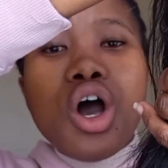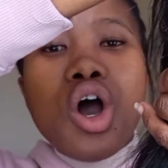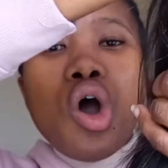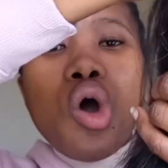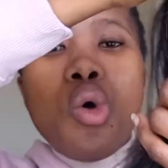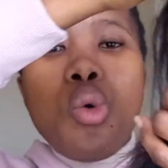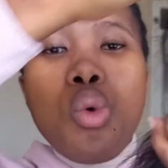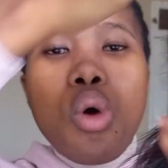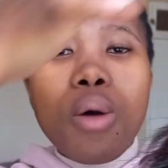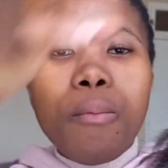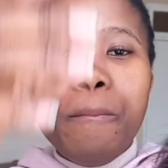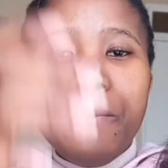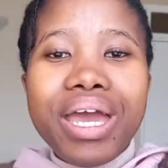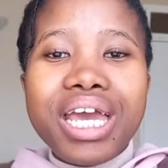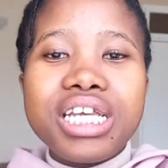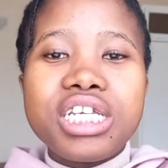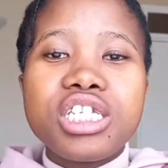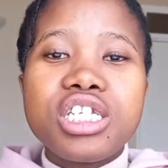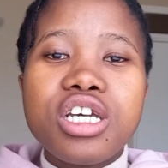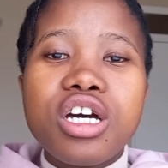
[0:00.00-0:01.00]
will
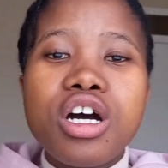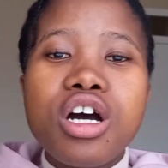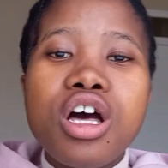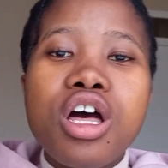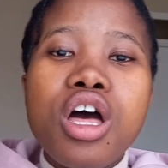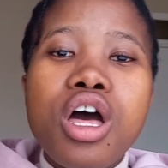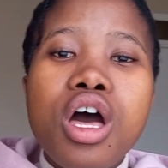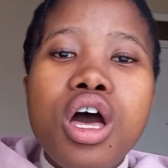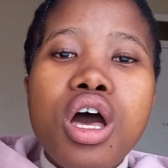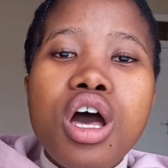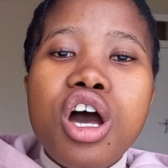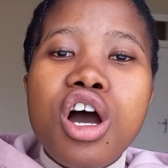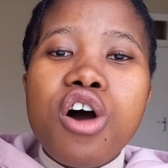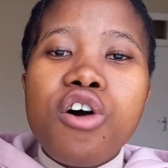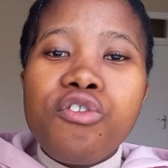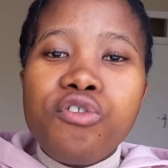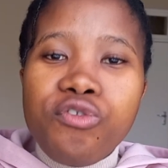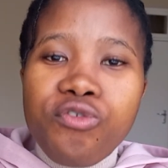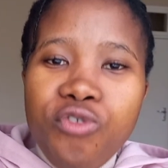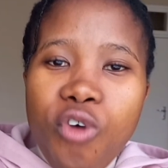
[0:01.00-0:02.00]
measure
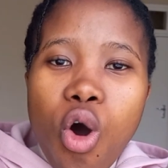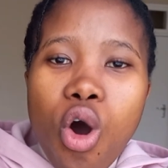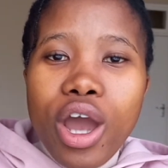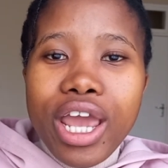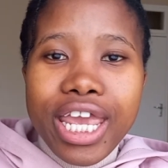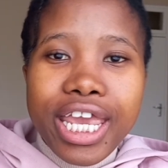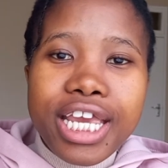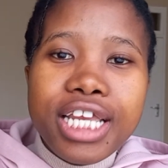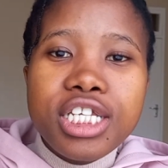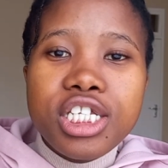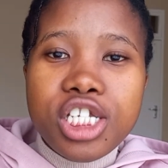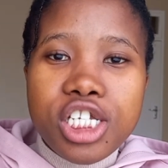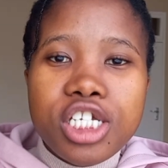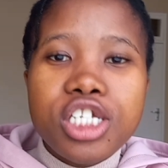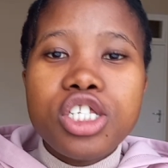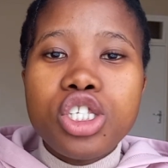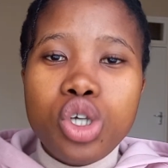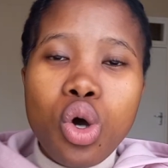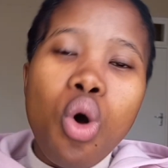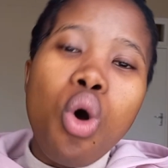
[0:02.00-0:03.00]
4
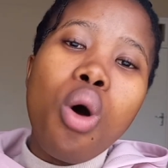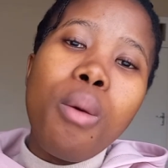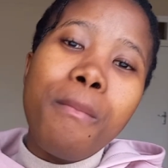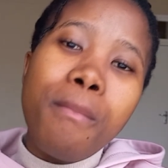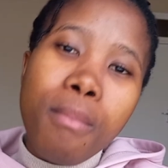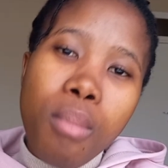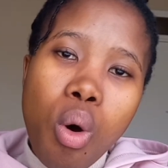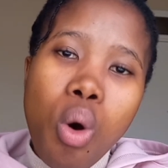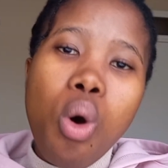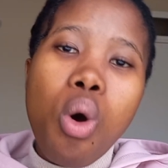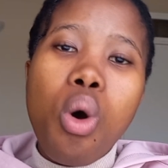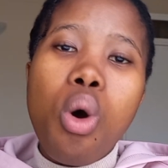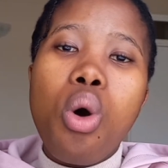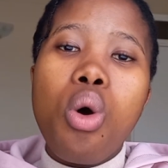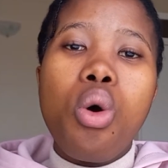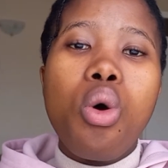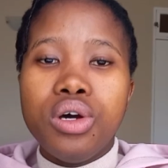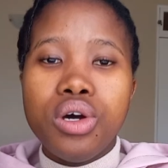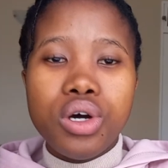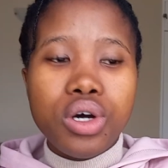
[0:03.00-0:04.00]
inches or more,
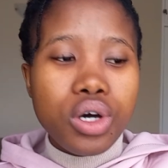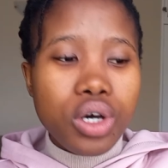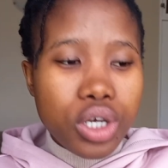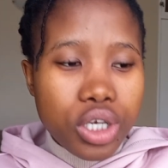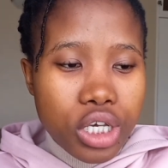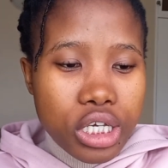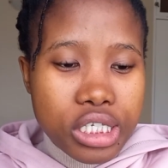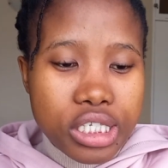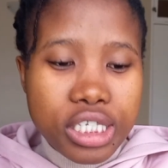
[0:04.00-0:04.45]
you see.